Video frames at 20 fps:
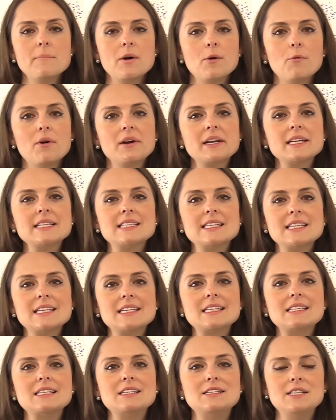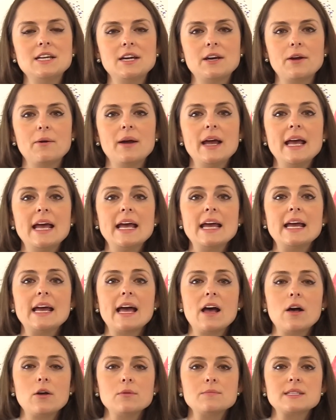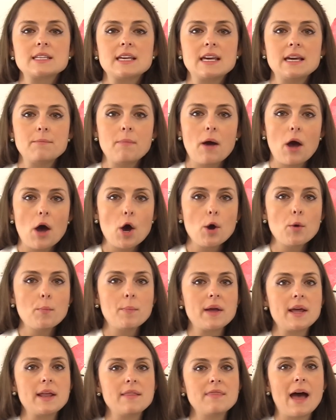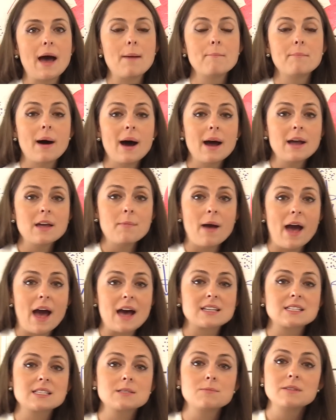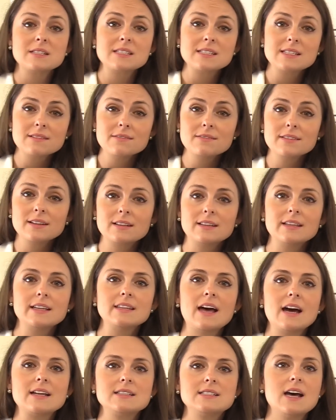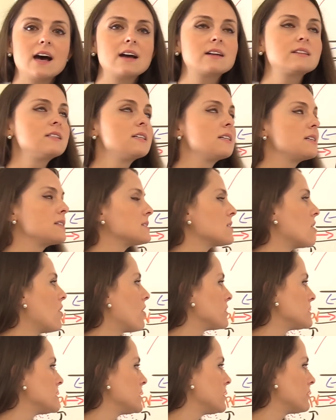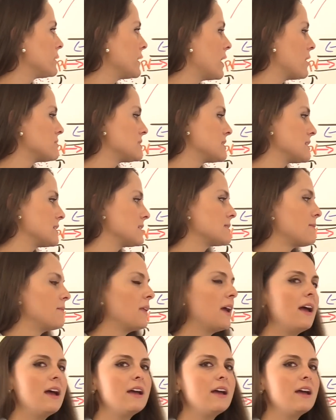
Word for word: but what does this do? It helps keep open that bypass, specifically that ductus arteriosus.